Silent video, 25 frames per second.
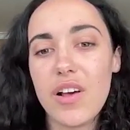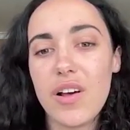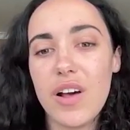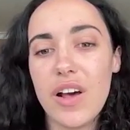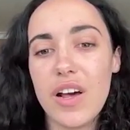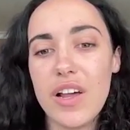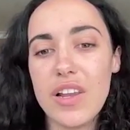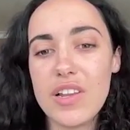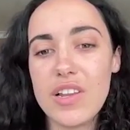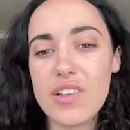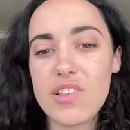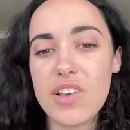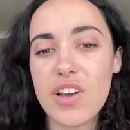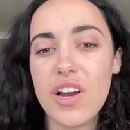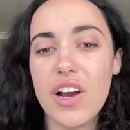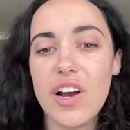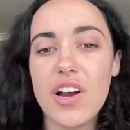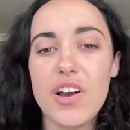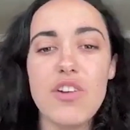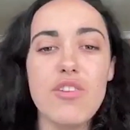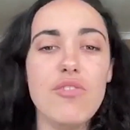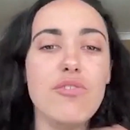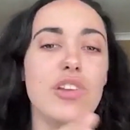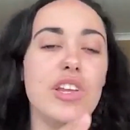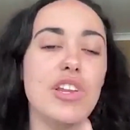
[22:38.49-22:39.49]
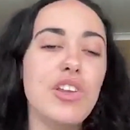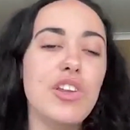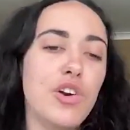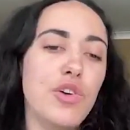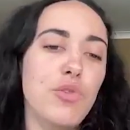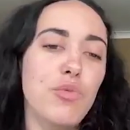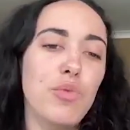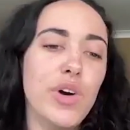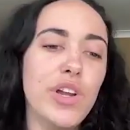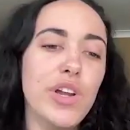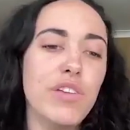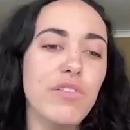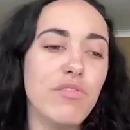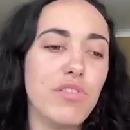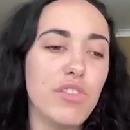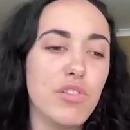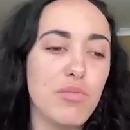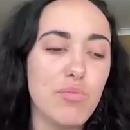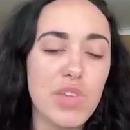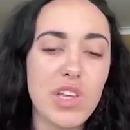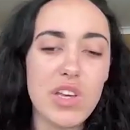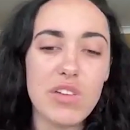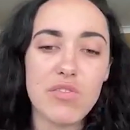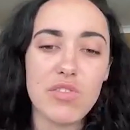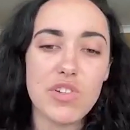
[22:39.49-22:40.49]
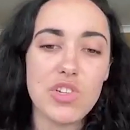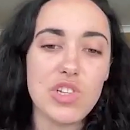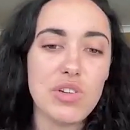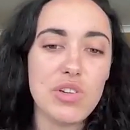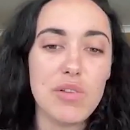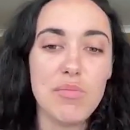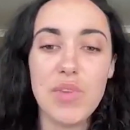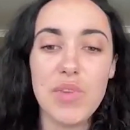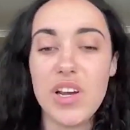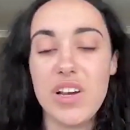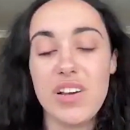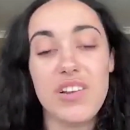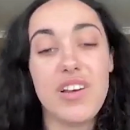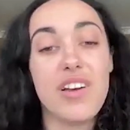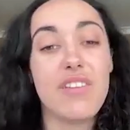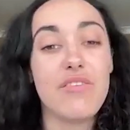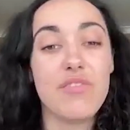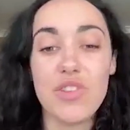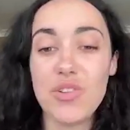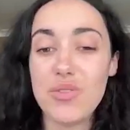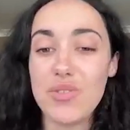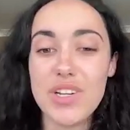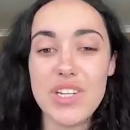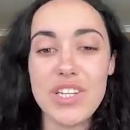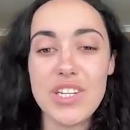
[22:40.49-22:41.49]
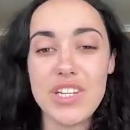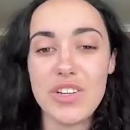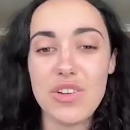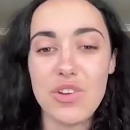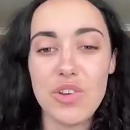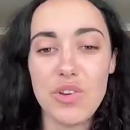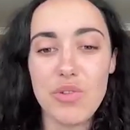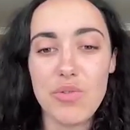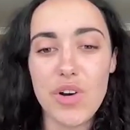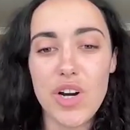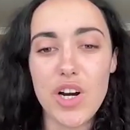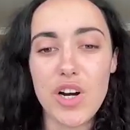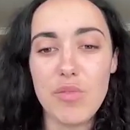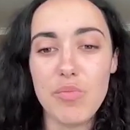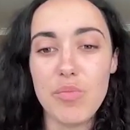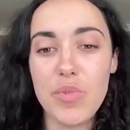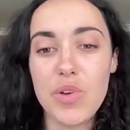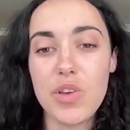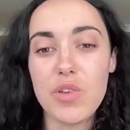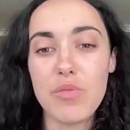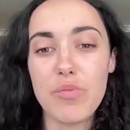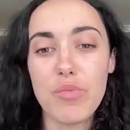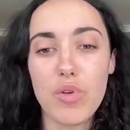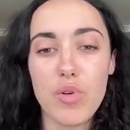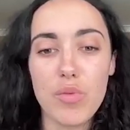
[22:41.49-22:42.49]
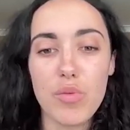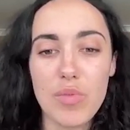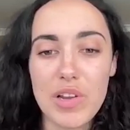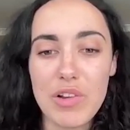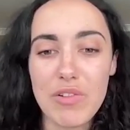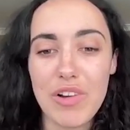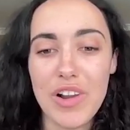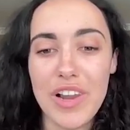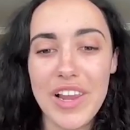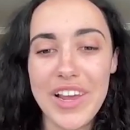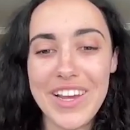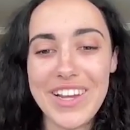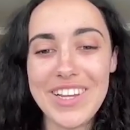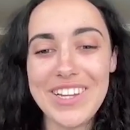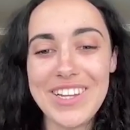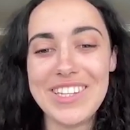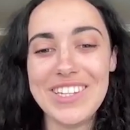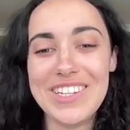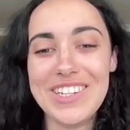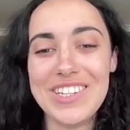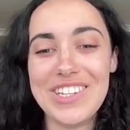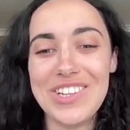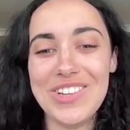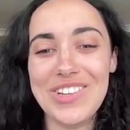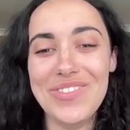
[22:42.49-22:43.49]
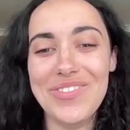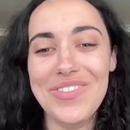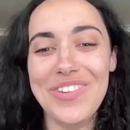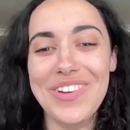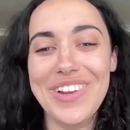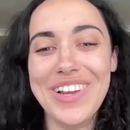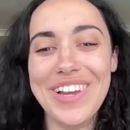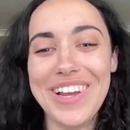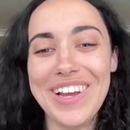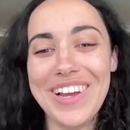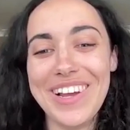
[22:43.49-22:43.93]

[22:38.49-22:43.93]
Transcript: And it's like, I only know one of them. The other two, I'm like, I have no idea who you are, but you're probably related to me.